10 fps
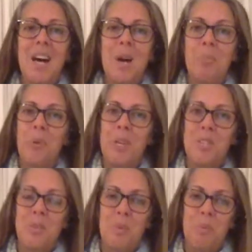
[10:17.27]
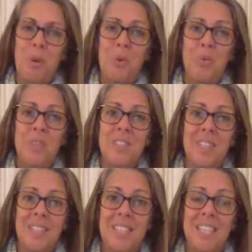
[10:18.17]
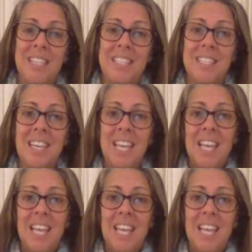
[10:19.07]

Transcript: Operation Remote Resilience.